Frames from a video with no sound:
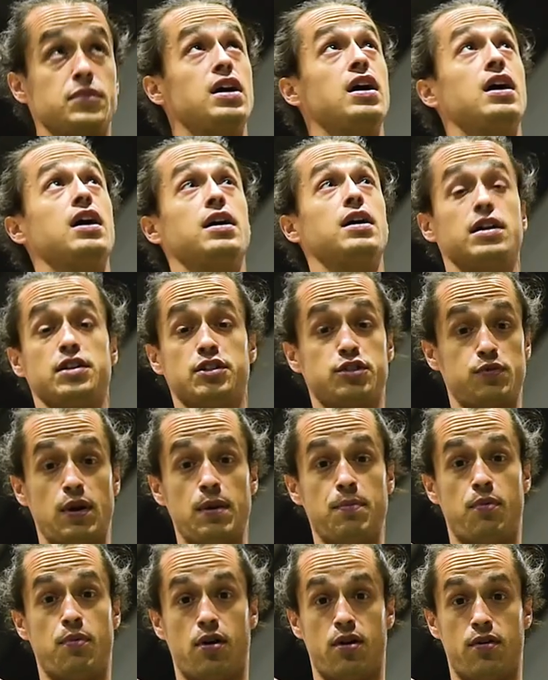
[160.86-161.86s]
uh, a
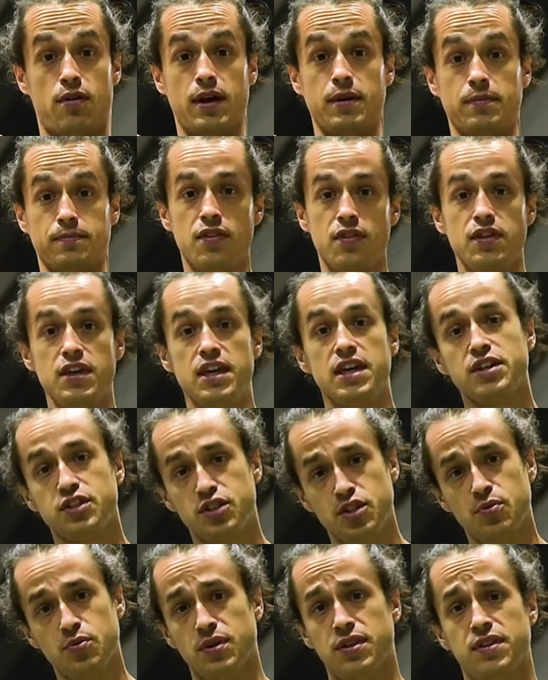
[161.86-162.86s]
straight bar, right? The
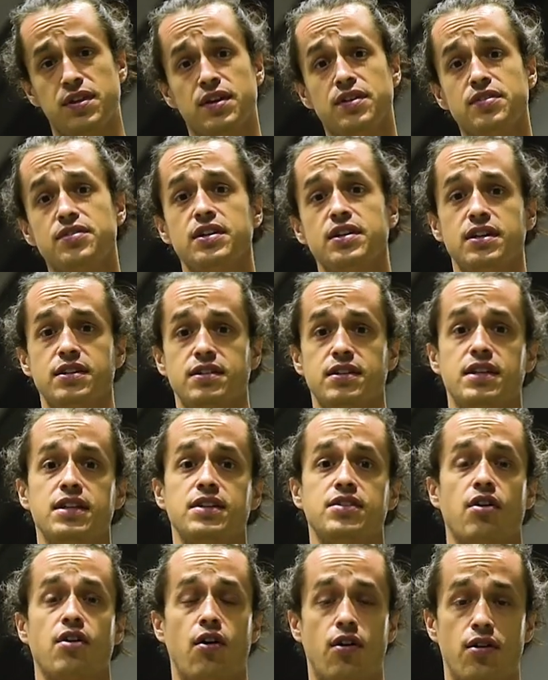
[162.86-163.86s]
issue with this is that
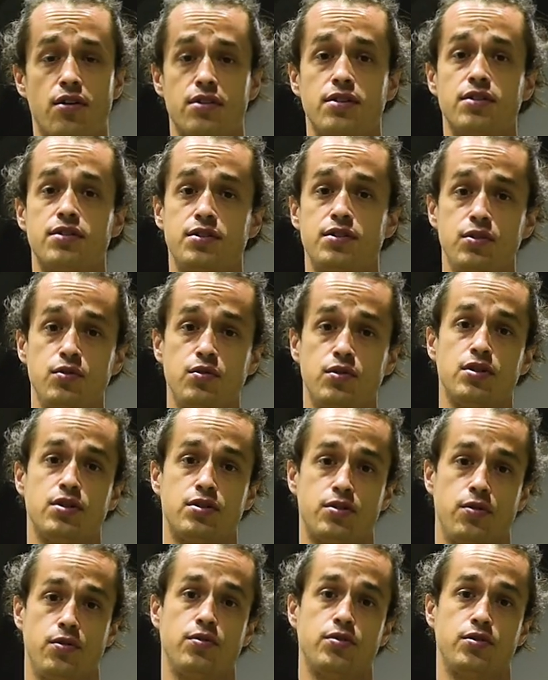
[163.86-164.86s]
it's harder to
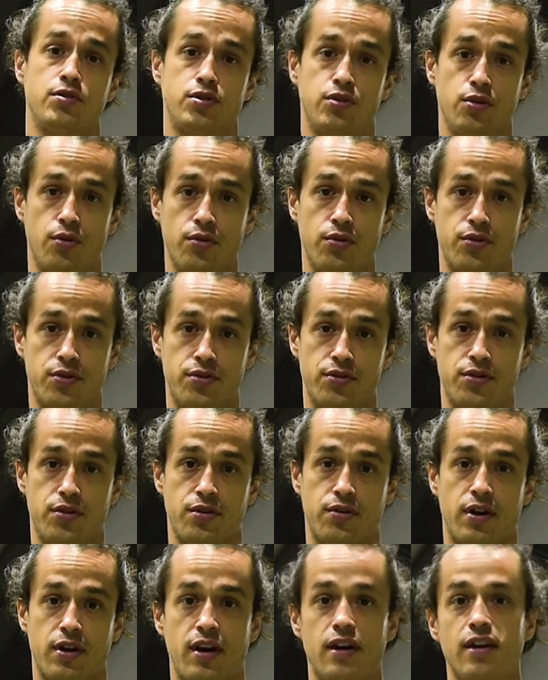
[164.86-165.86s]
control your shoulders,
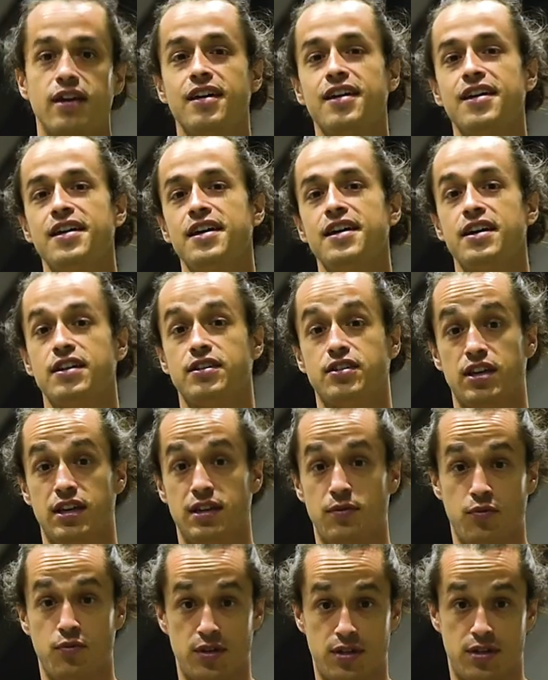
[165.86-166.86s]
okay?
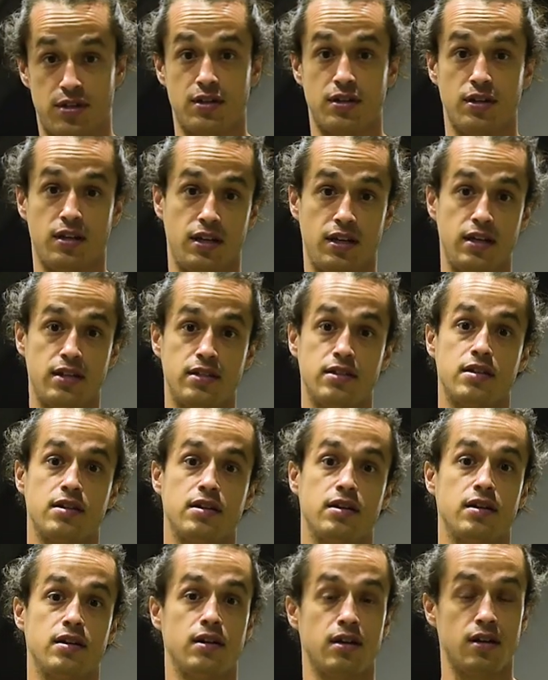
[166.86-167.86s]
It, which leads
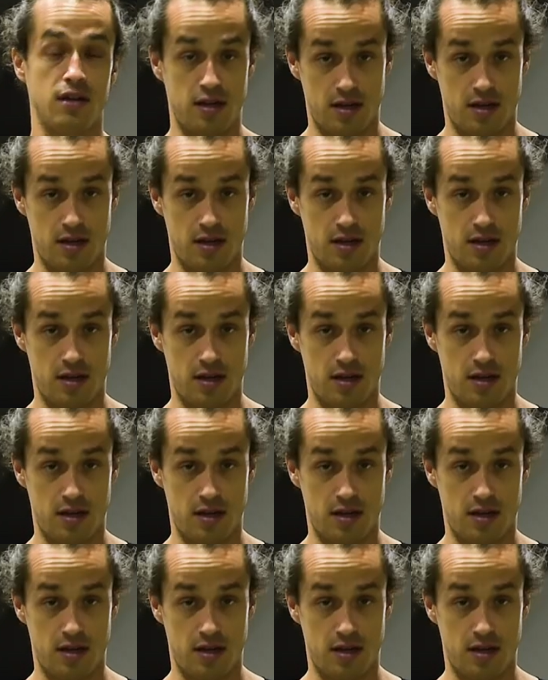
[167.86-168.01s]
to